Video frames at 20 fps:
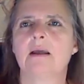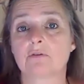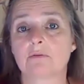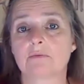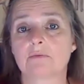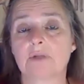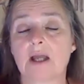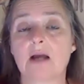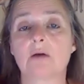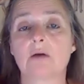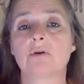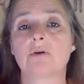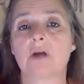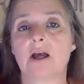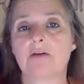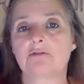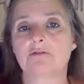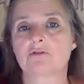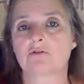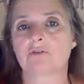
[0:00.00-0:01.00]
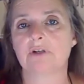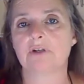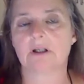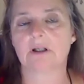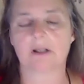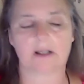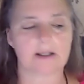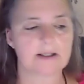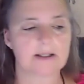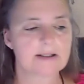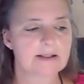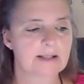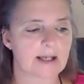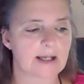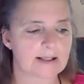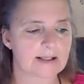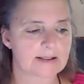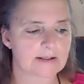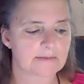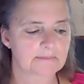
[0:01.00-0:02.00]
Now, you have to realize
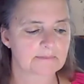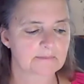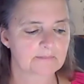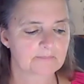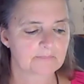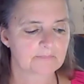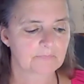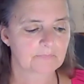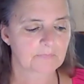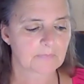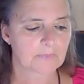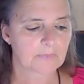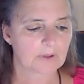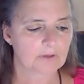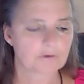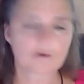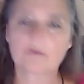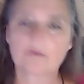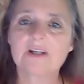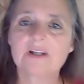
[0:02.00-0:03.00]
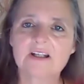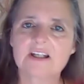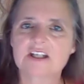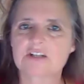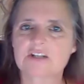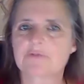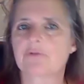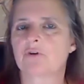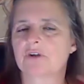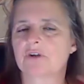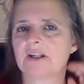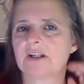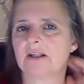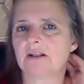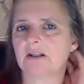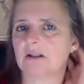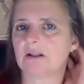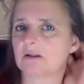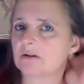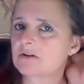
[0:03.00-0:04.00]
that during these 14
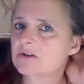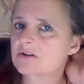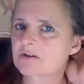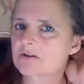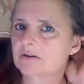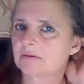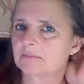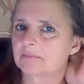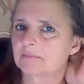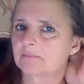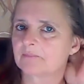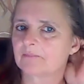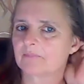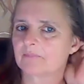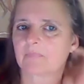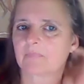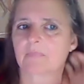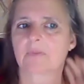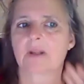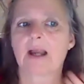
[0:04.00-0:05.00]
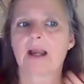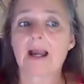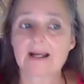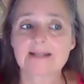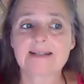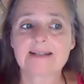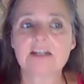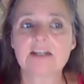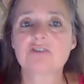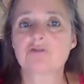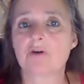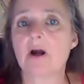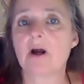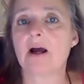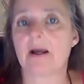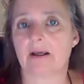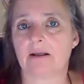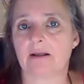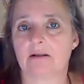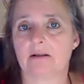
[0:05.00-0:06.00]
years, I did
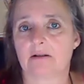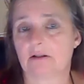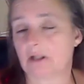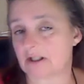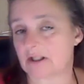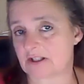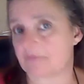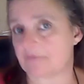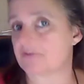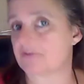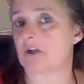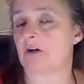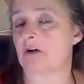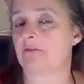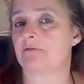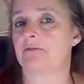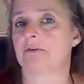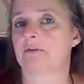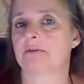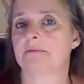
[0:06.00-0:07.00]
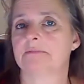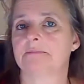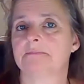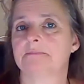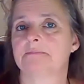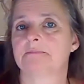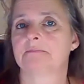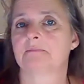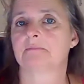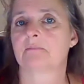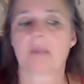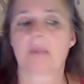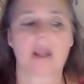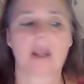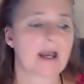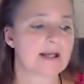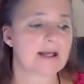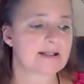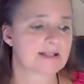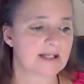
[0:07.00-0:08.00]
try lots of stuff.
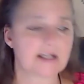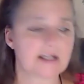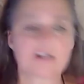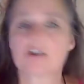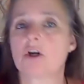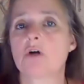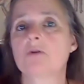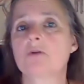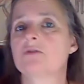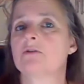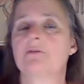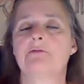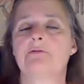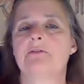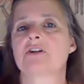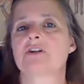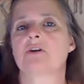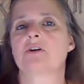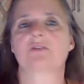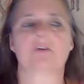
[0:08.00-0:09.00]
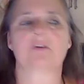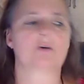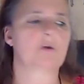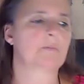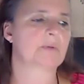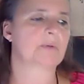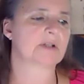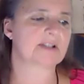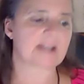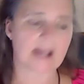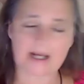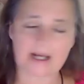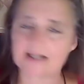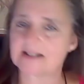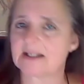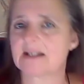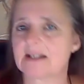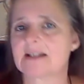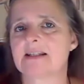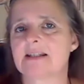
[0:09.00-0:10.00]
I did go to a physiotherapist. I
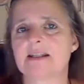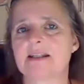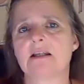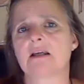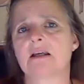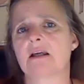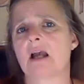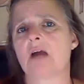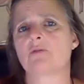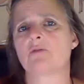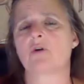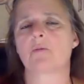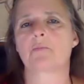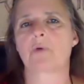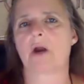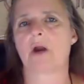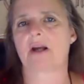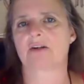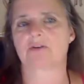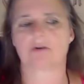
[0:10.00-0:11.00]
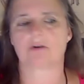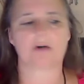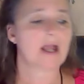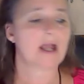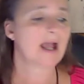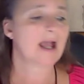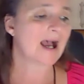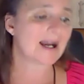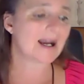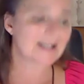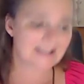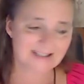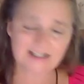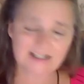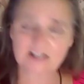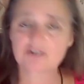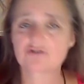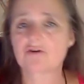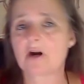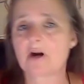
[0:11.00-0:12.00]
did see a chiropractor. I
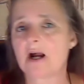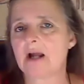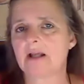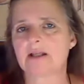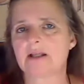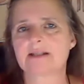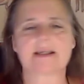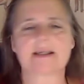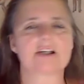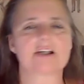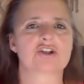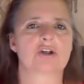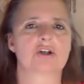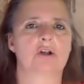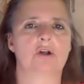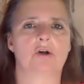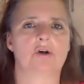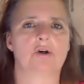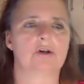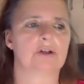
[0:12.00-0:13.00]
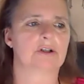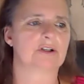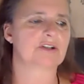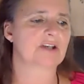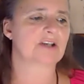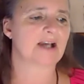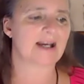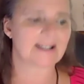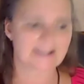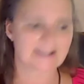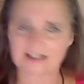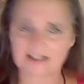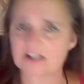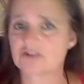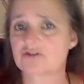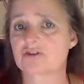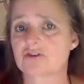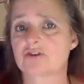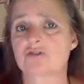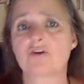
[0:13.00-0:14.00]
did try essential oils. I
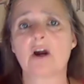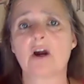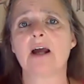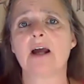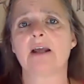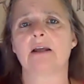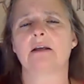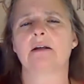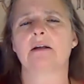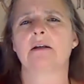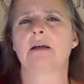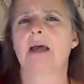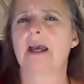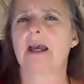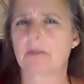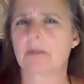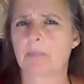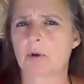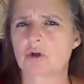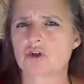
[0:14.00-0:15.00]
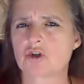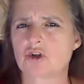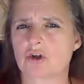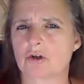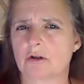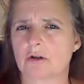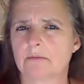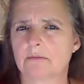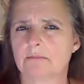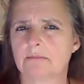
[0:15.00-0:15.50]
did try acupuncture.